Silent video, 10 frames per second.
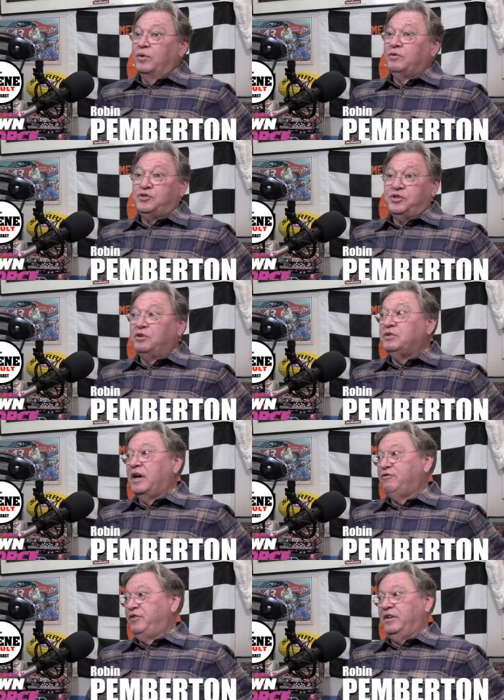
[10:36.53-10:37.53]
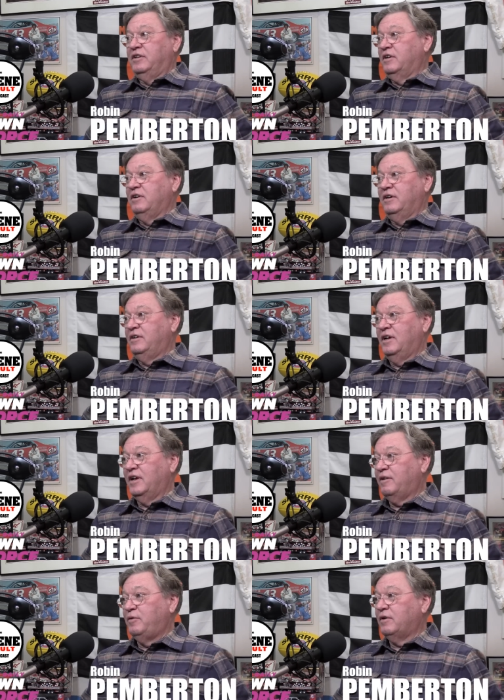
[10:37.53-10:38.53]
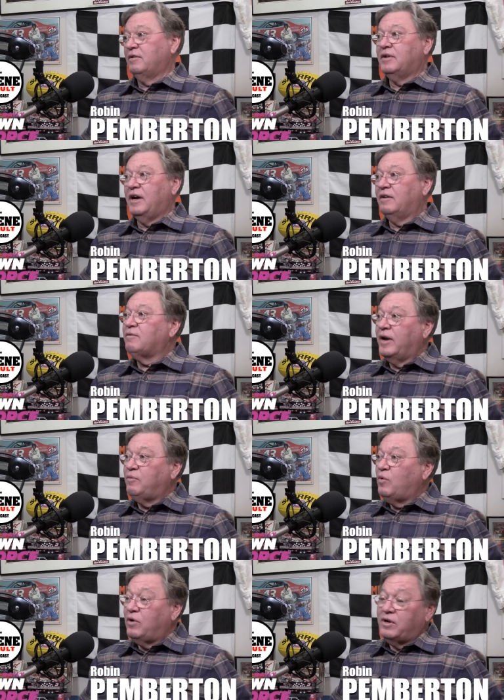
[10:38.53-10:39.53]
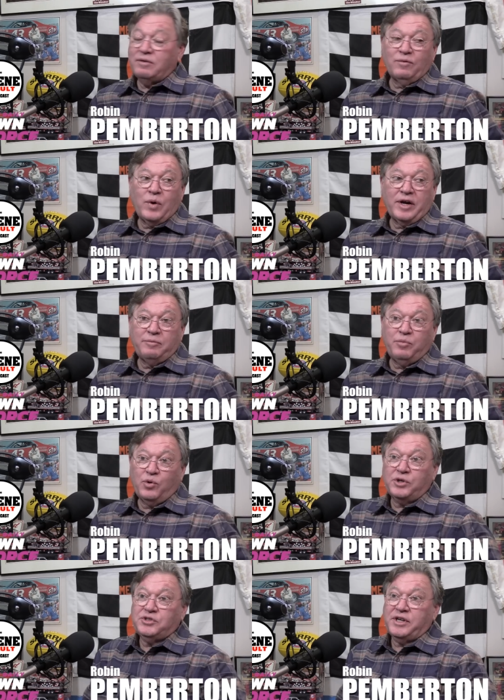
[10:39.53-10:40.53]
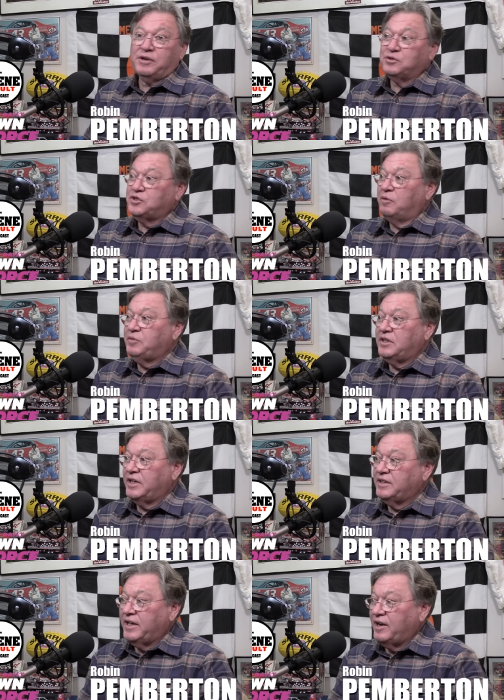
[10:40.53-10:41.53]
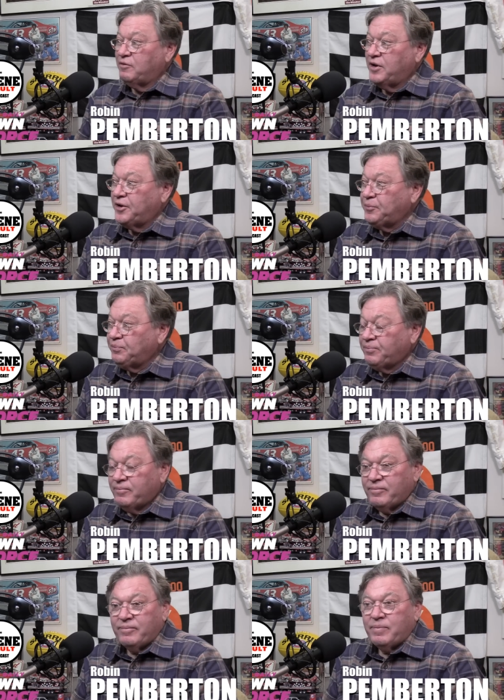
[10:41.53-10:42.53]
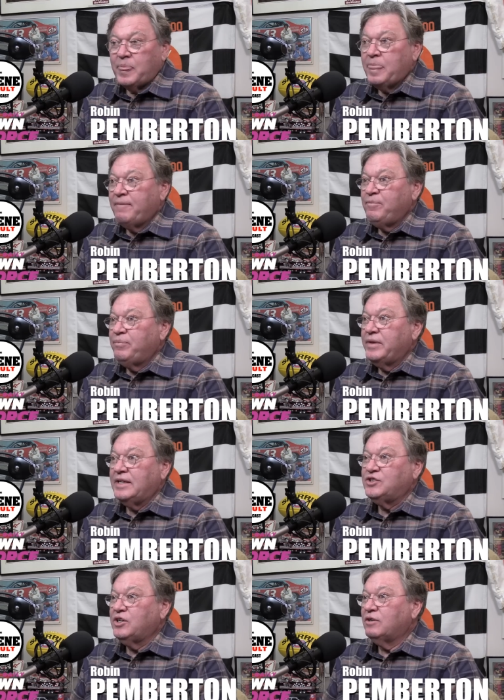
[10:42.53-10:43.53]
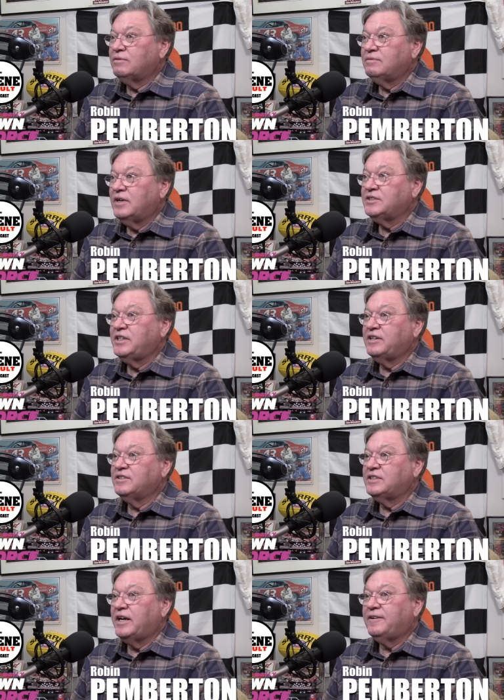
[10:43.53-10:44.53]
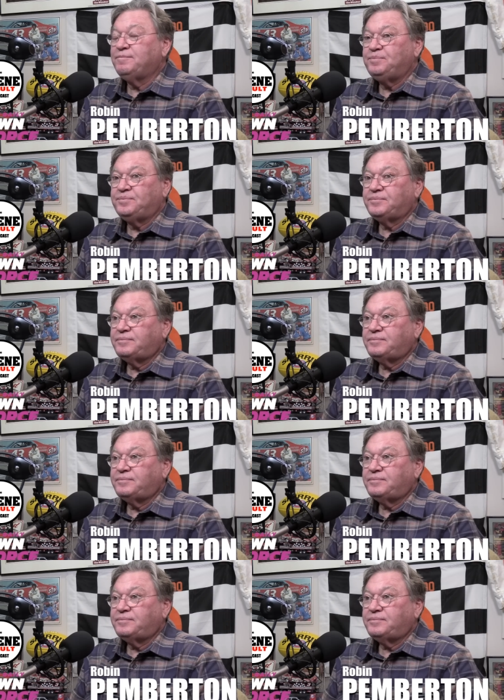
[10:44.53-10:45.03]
We're still not feeling good. Like, we've got red wine poisoning or something like that, right? And so Rusty goes out.